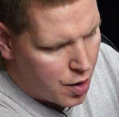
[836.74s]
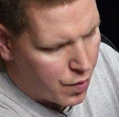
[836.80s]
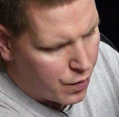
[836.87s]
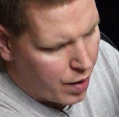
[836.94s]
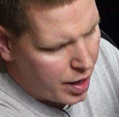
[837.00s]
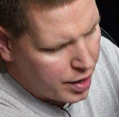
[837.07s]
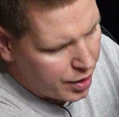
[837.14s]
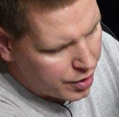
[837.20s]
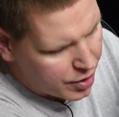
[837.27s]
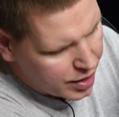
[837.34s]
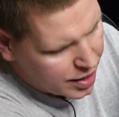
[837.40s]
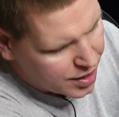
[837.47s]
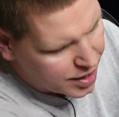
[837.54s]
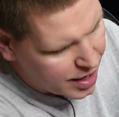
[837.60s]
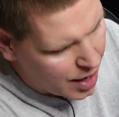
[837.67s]
Right
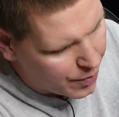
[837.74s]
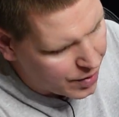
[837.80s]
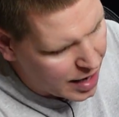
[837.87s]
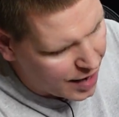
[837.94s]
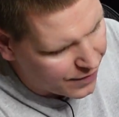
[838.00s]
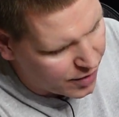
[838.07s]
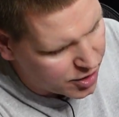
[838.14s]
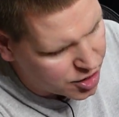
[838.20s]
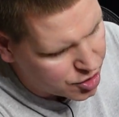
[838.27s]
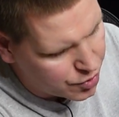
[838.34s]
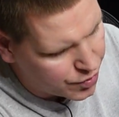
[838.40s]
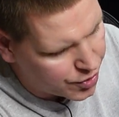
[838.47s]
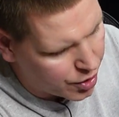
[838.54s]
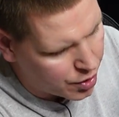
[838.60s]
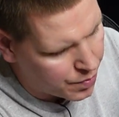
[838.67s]
underneath of that, we have our
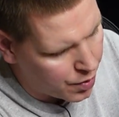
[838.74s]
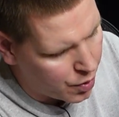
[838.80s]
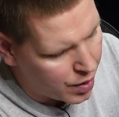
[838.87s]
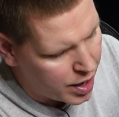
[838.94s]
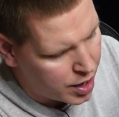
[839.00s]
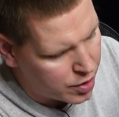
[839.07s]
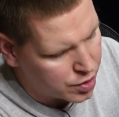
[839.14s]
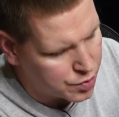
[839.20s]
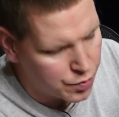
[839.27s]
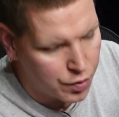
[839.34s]
2 Thunderbolt headers,